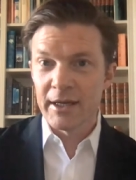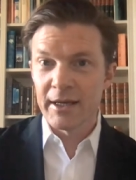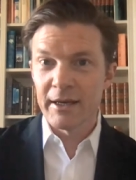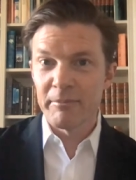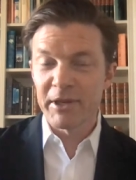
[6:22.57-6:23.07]

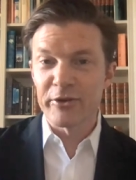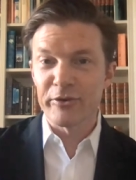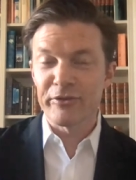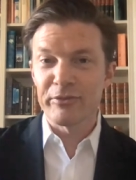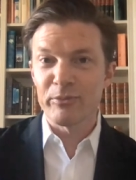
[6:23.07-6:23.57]
uh,
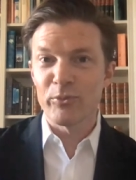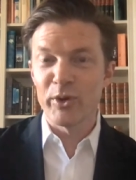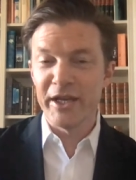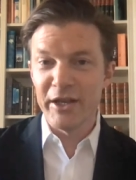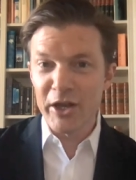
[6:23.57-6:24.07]
because
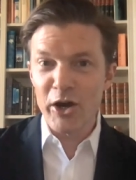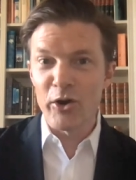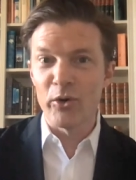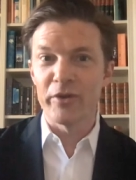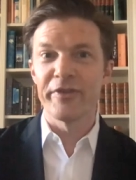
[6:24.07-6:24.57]
we
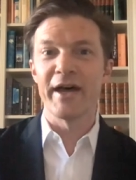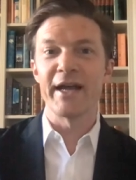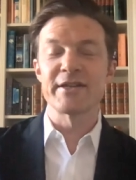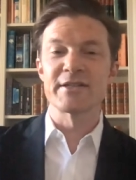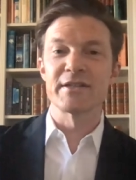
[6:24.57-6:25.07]
know
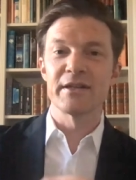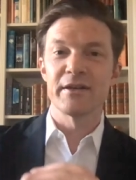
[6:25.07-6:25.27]
that